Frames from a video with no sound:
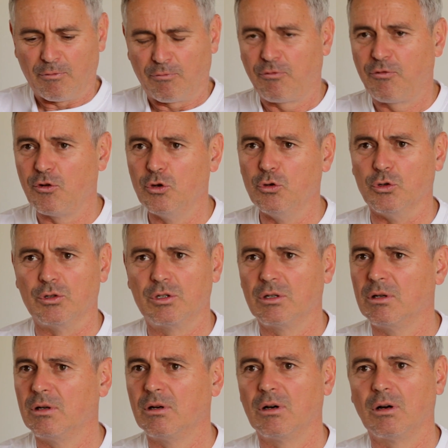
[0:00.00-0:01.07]
food,
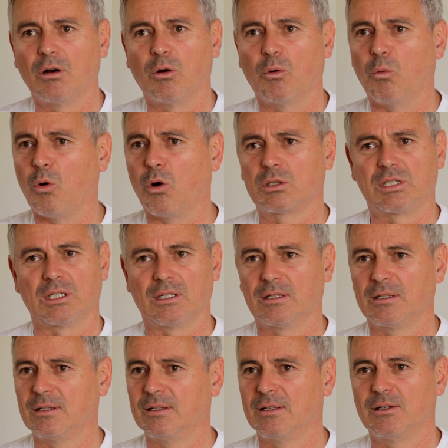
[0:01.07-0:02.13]
water,
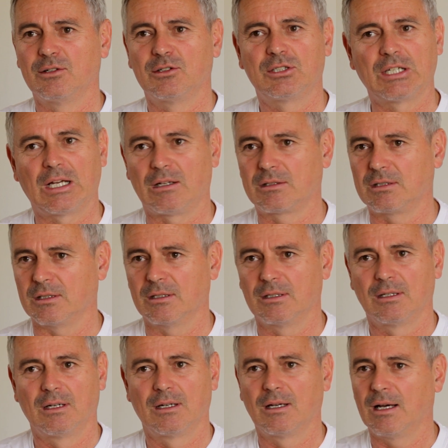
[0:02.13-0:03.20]
shelter,
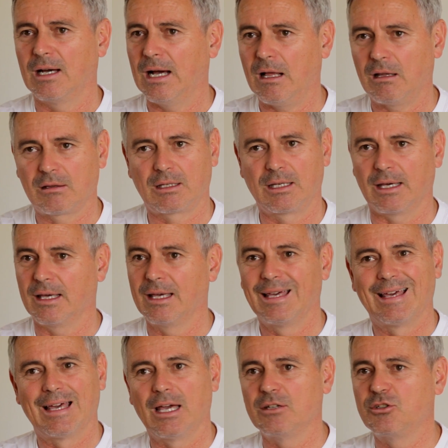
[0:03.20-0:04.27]
healthcare,
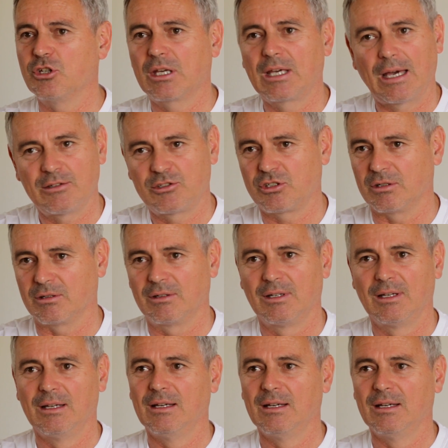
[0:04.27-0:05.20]
education,